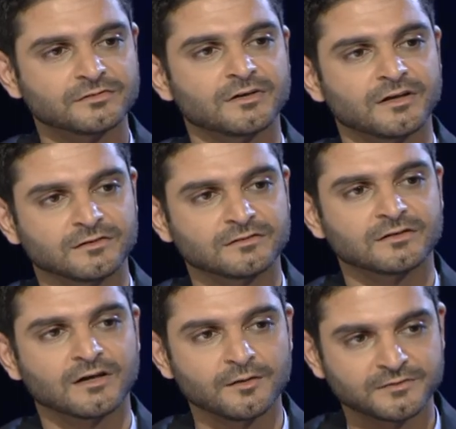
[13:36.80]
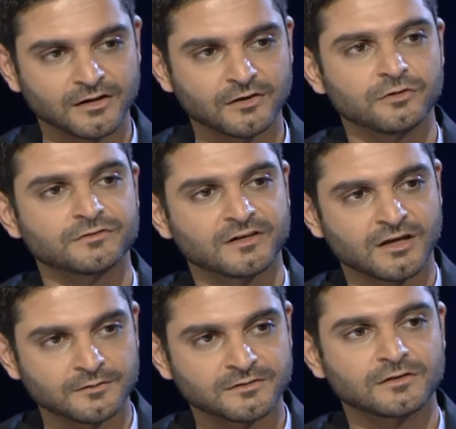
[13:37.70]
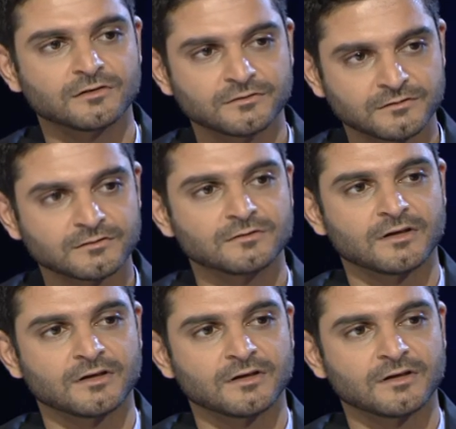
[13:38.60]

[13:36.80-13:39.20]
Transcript: It comes and goes, it comes and goes. Yeah.